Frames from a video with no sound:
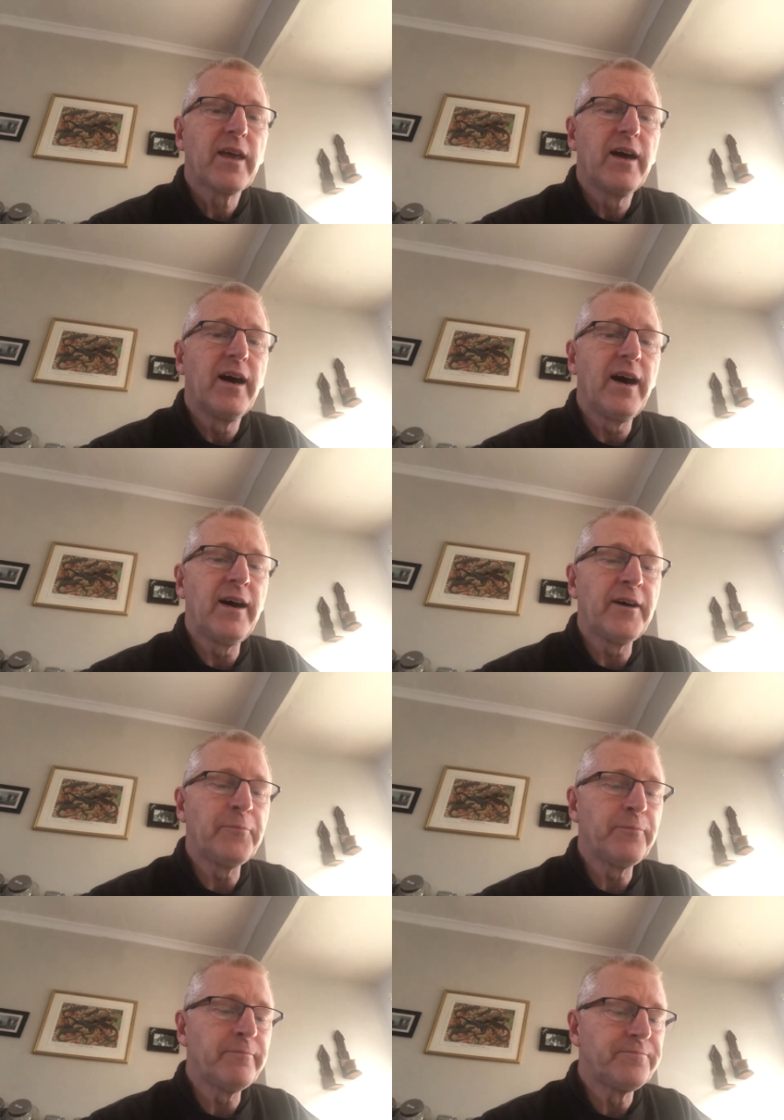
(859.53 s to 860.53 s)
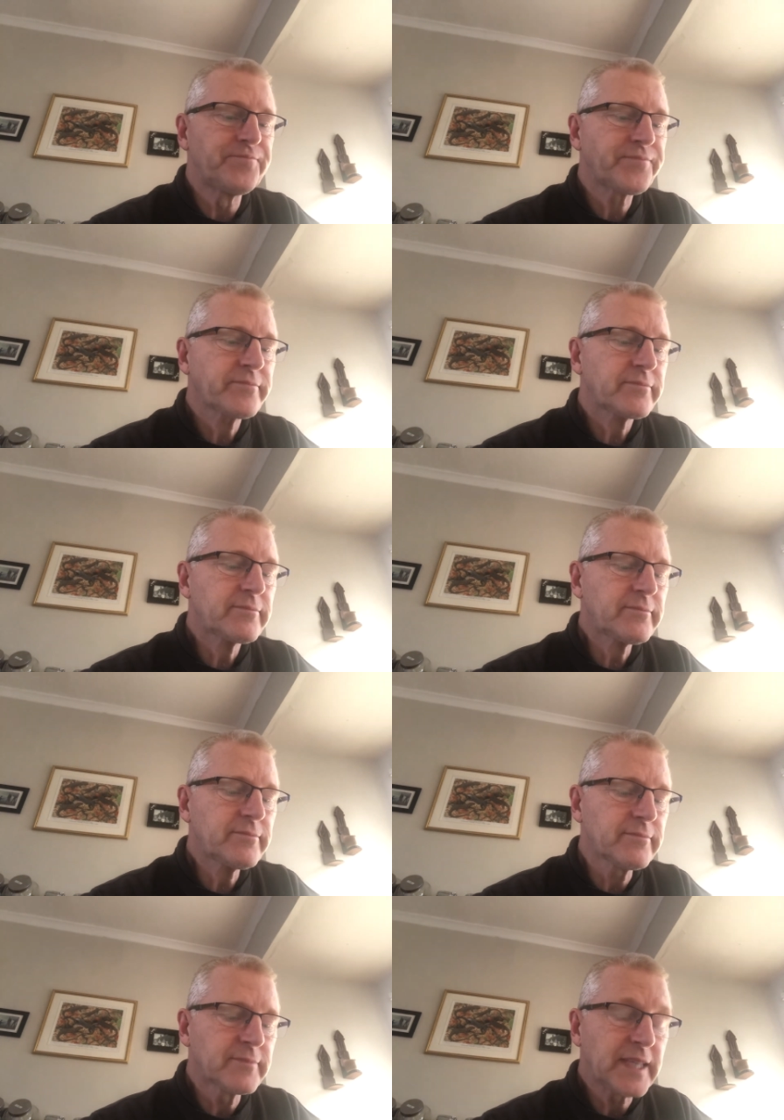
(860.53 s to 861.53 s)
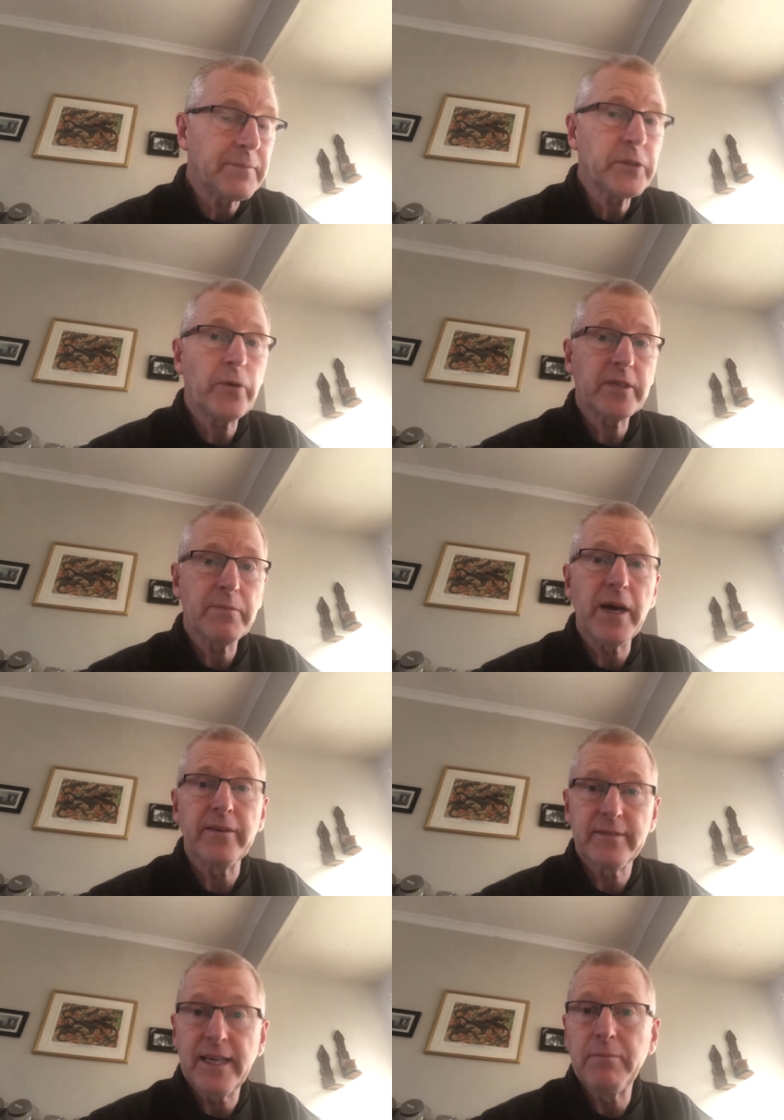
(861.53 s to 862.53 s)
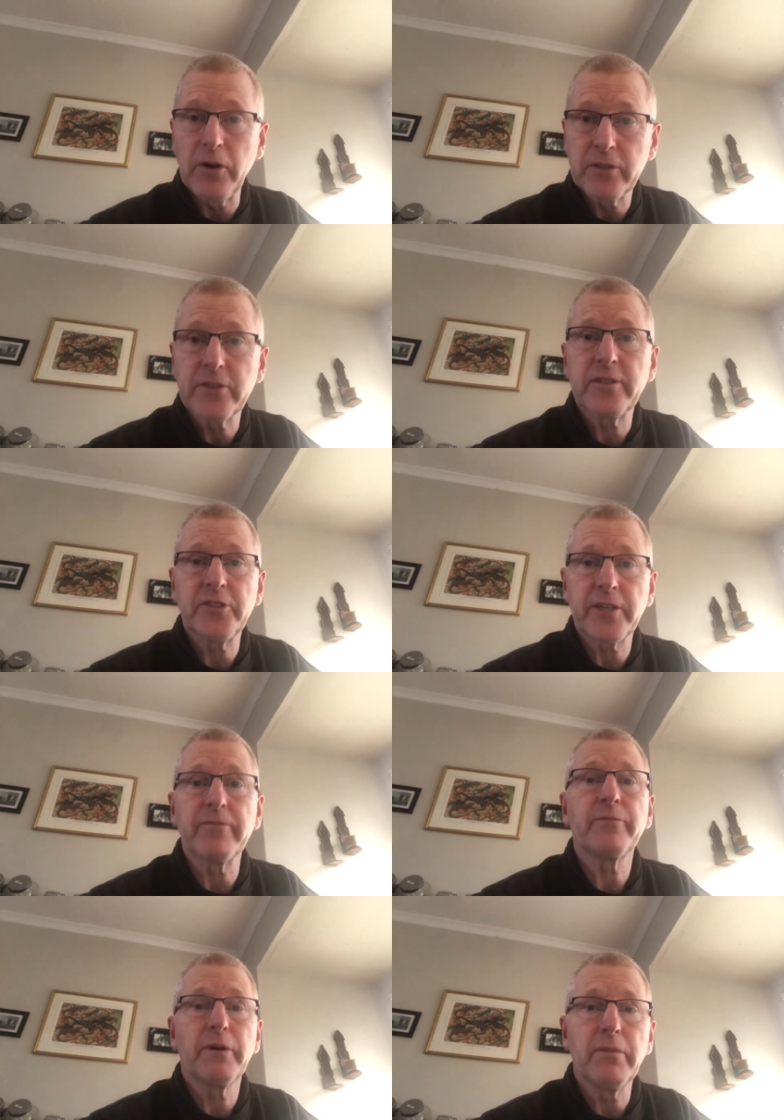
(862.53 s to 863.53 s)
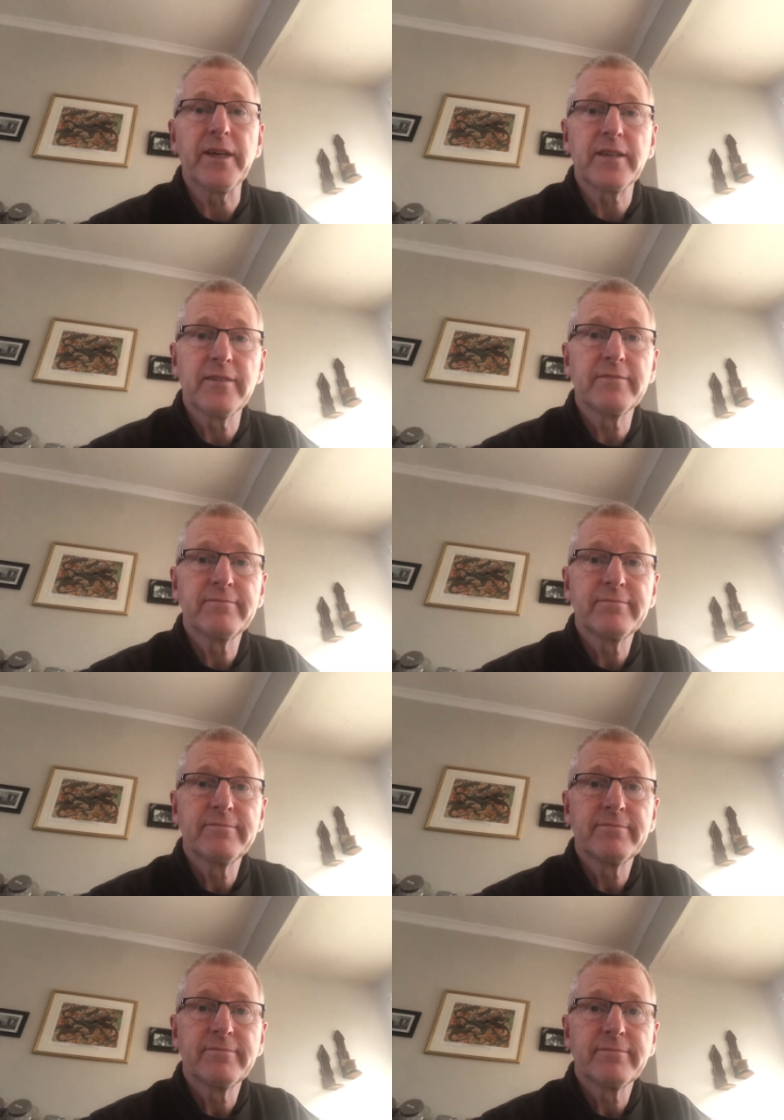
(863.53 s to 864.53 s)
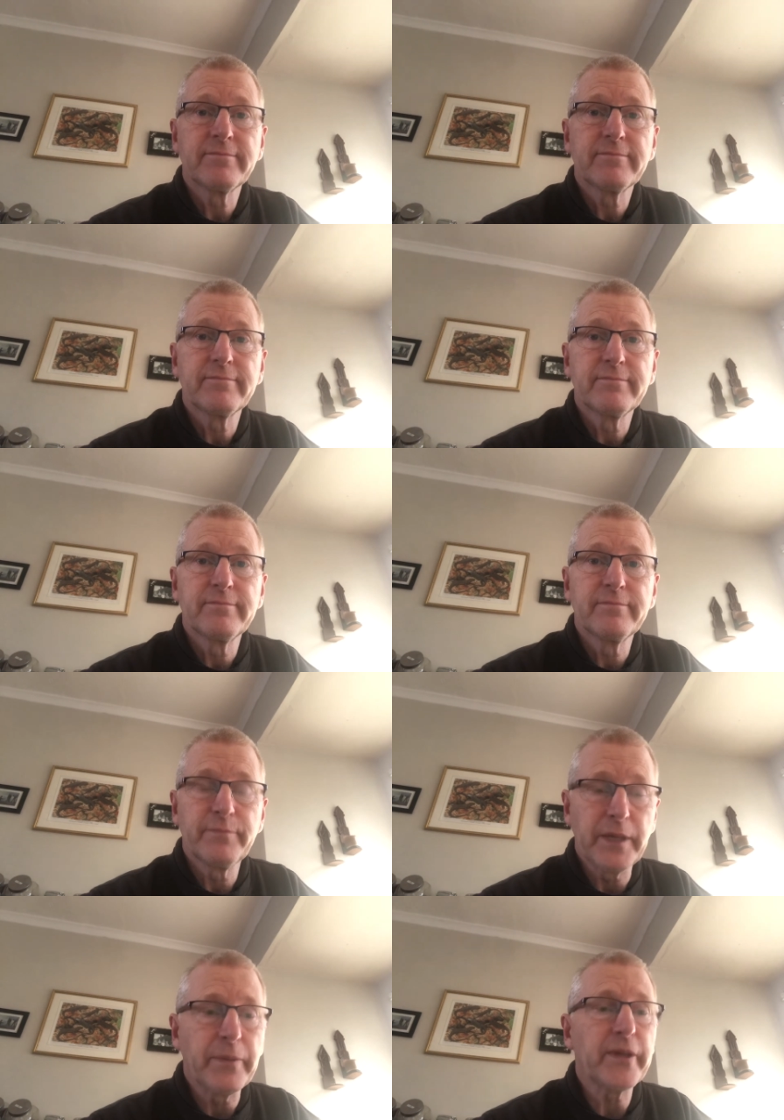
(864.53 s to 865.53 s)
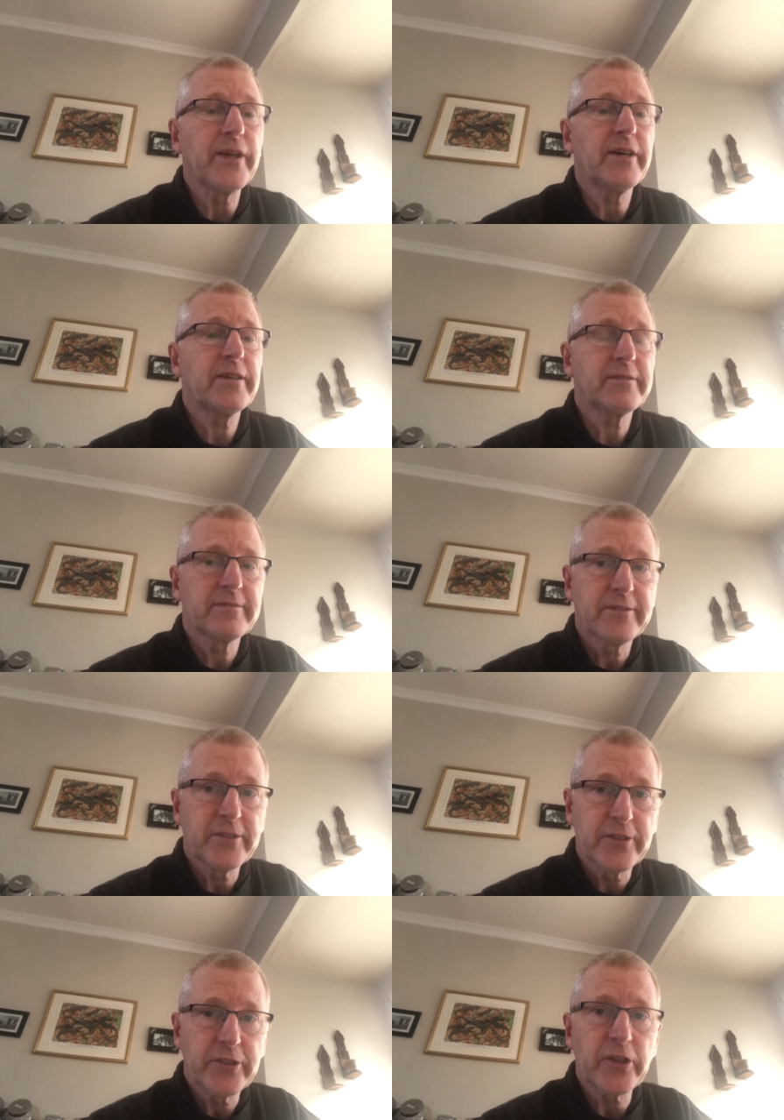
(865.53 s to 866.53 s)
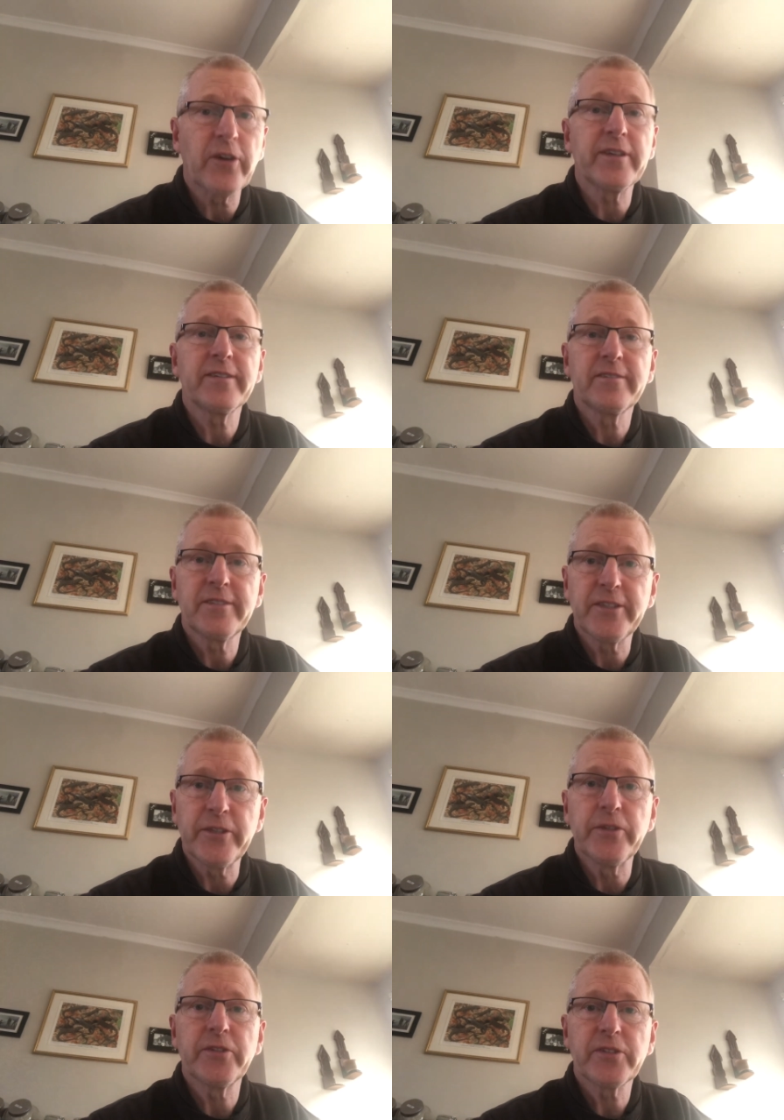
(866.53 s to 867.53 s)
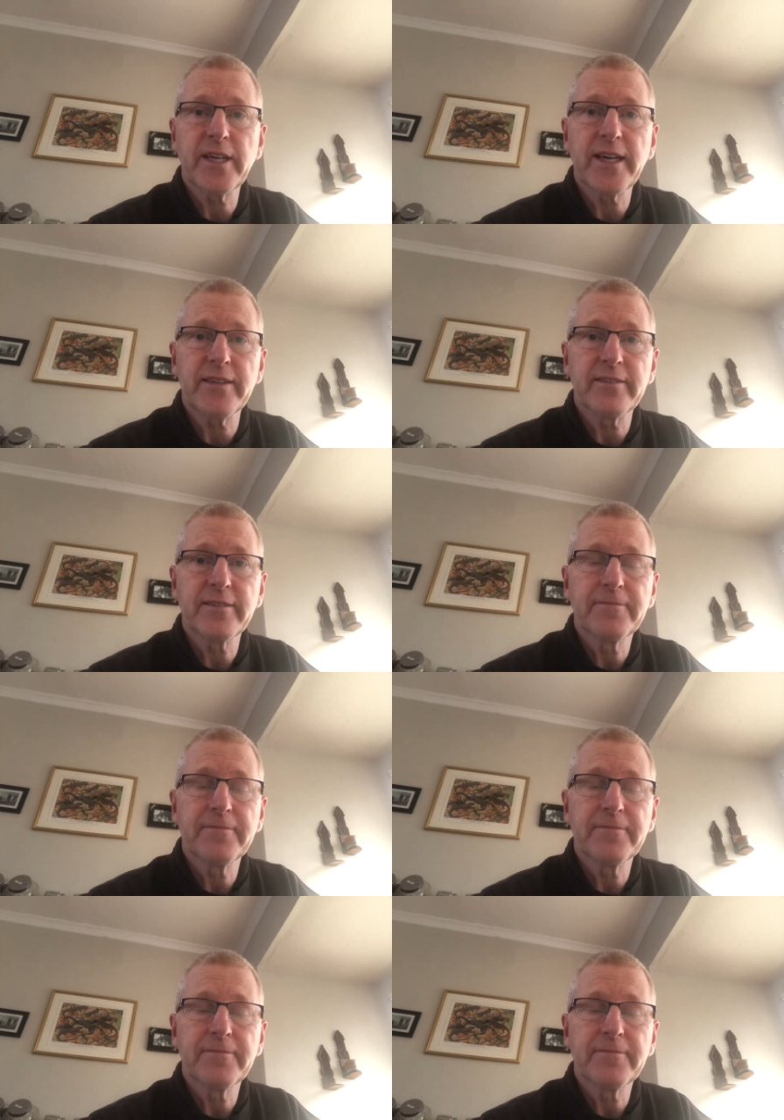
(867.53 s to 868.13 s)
I'm talking about amongst the general public. People are starting to use scythes.